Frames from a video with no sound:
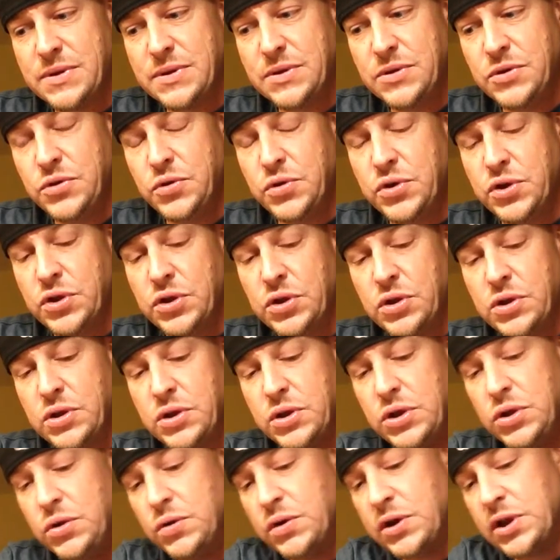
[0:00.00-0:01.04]
you
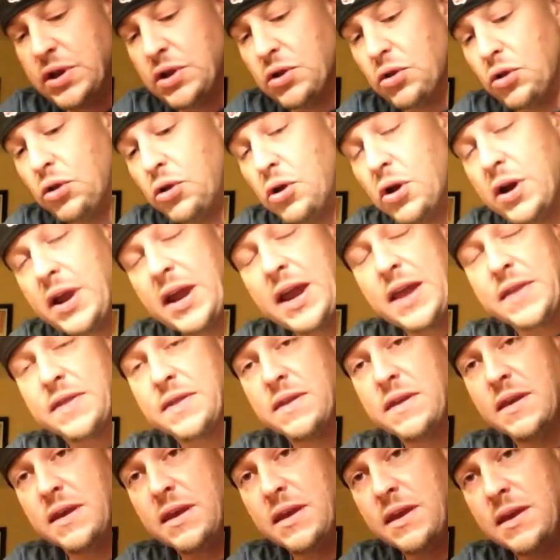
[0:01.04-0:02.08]
can look at
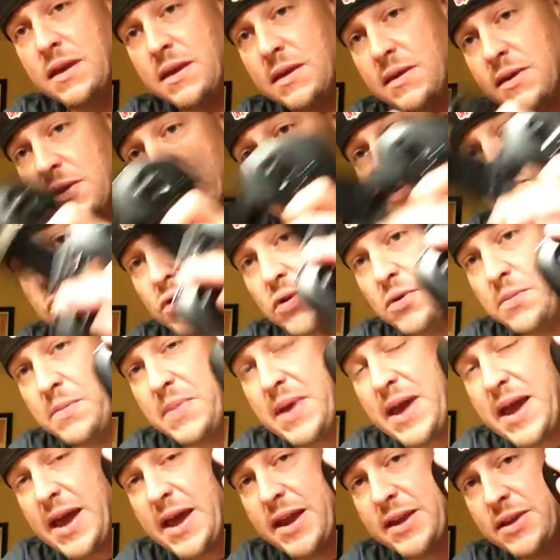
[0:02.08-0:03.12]
the control
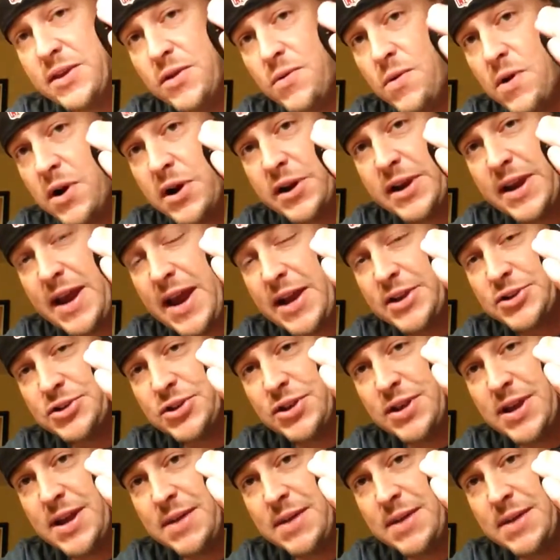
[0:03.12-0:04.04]
pad. You aren't actually